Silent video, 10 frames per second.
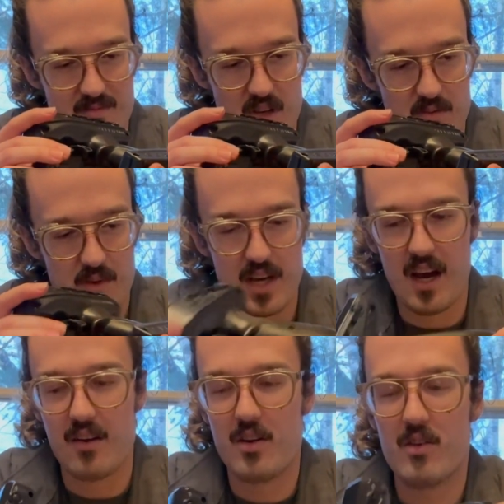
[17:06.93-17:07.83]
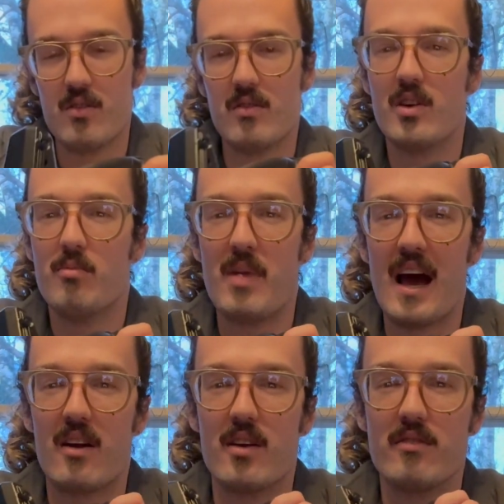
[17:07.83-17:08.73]
But yeah, no
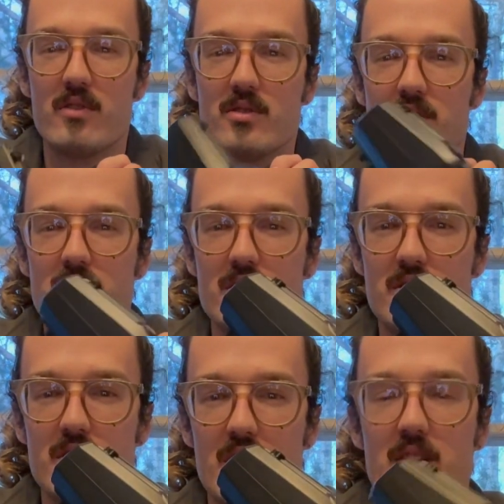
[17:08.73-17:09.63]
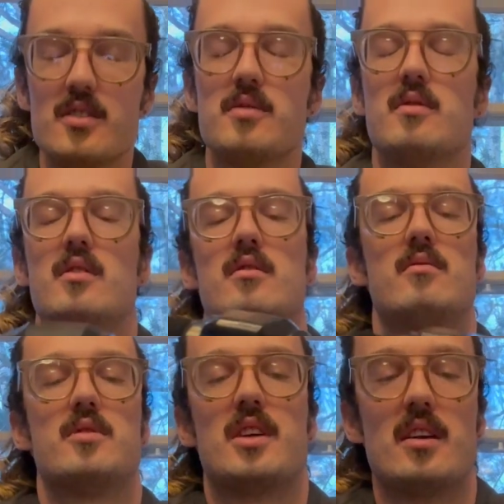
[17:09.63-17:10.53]
battery voltage on this one,
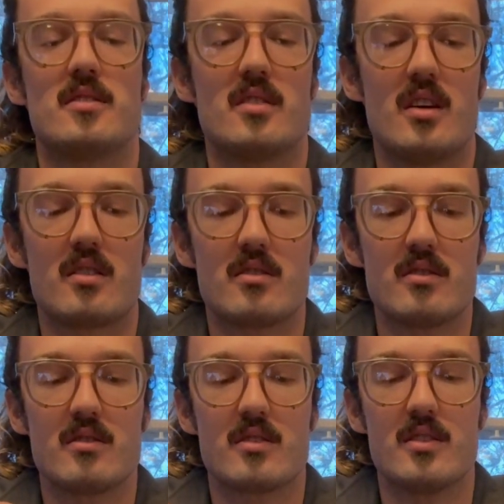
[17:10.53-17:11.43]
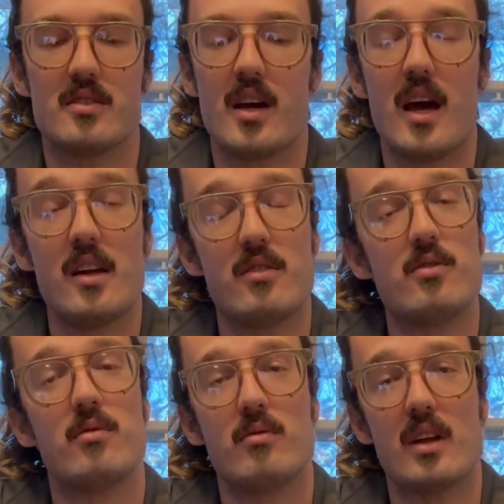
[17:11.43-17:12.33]
which kind of sucks, because I
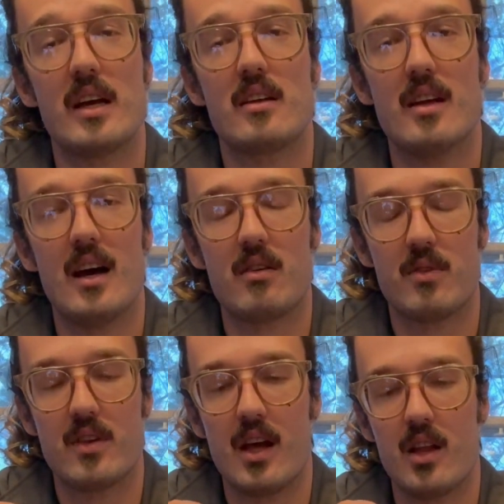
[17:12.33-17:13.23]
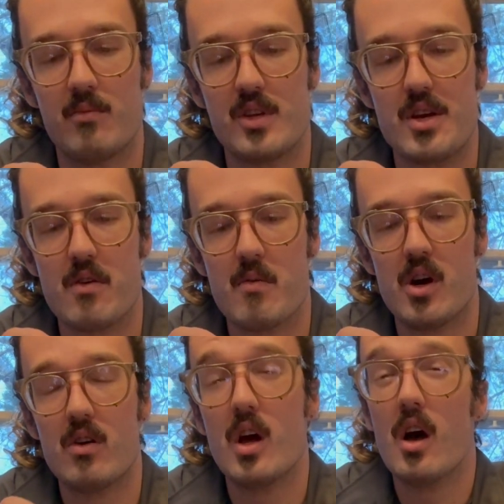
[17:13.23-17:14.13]
do like that with the LMT
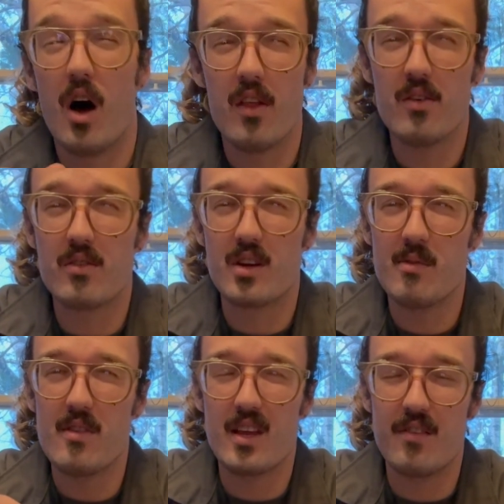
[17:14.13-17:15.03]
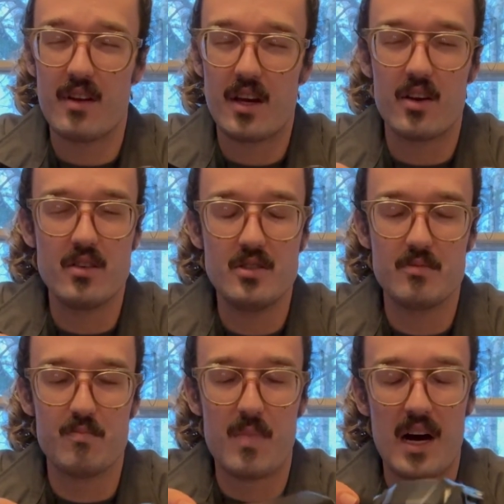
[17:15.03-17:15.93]
remote. Although, come to think of it, I could
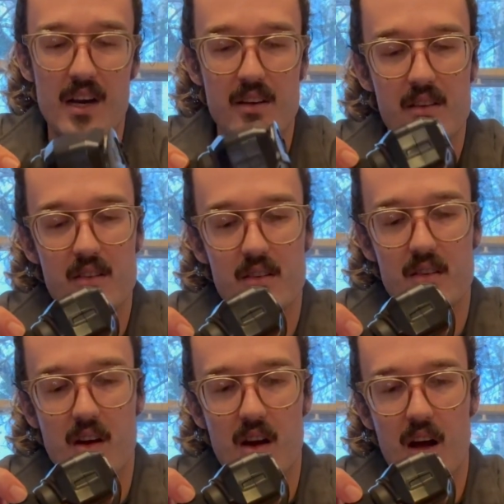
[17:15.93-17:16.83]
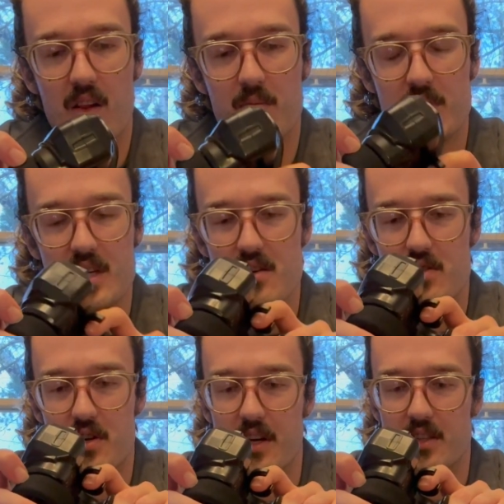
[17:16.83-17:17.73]
just bind the LMT
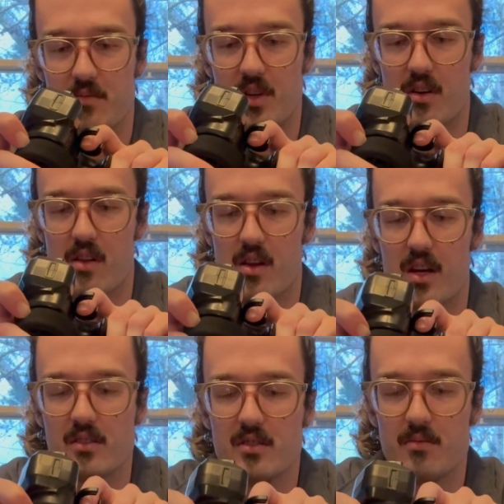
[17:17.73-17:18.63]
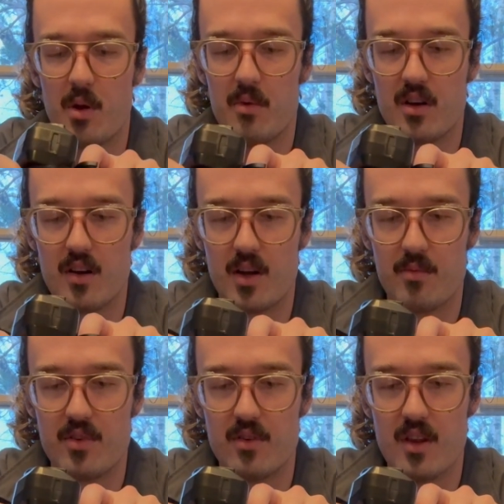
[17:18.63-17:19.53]
transmitter to this. Maybe I'll end
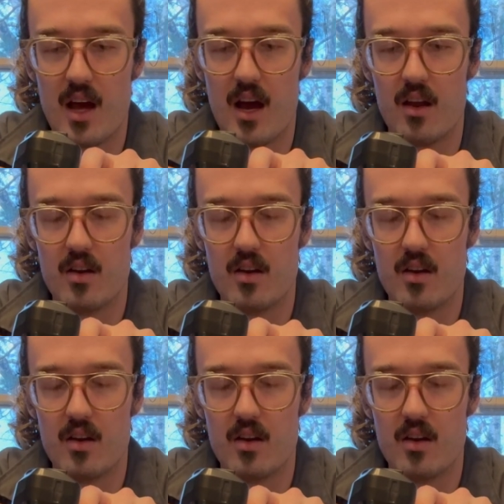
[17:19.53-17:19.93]
up doing that.